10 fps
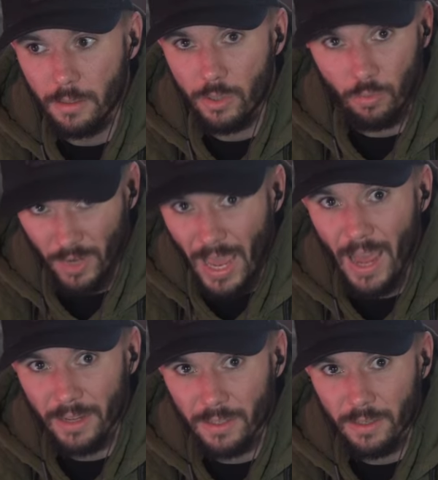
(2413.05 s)
to
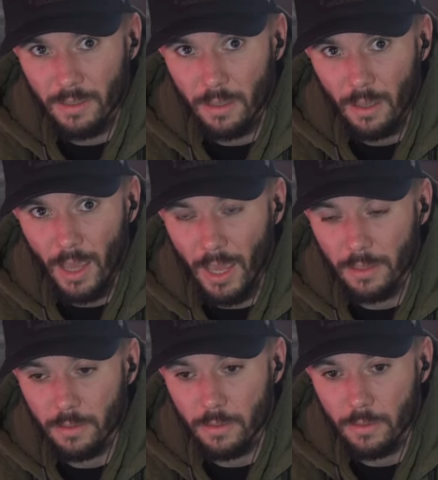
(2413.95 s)
react
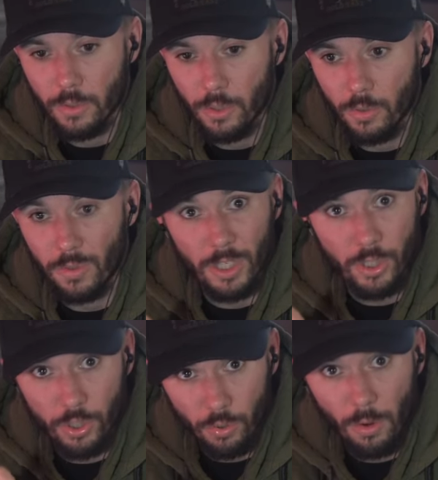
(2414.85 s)
and to
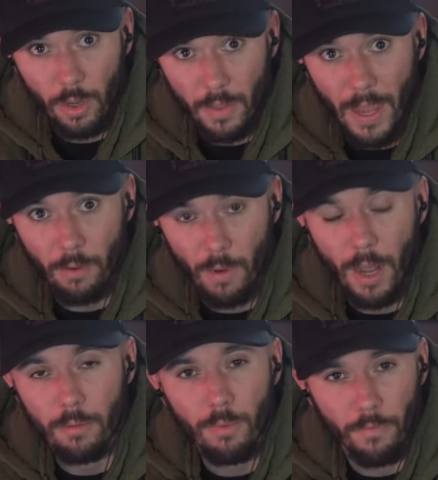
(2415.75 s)
destroy that
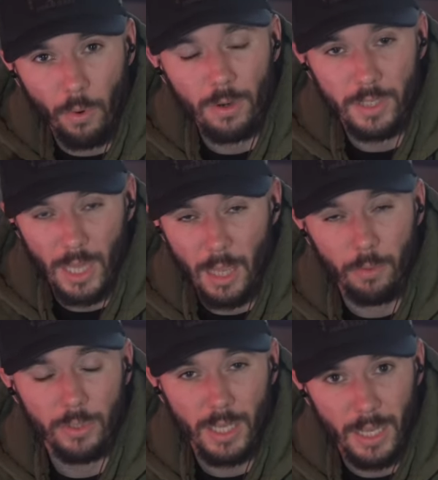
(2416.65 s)
round before it's
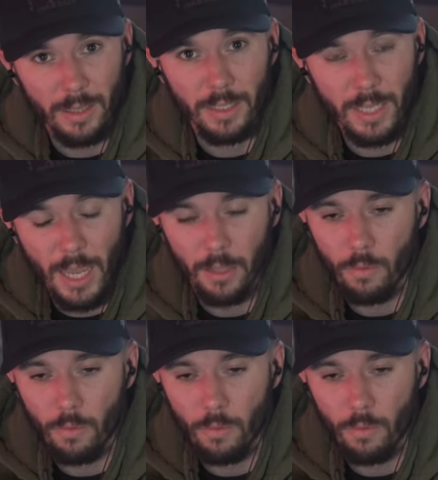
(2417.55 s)
able to hit the tank.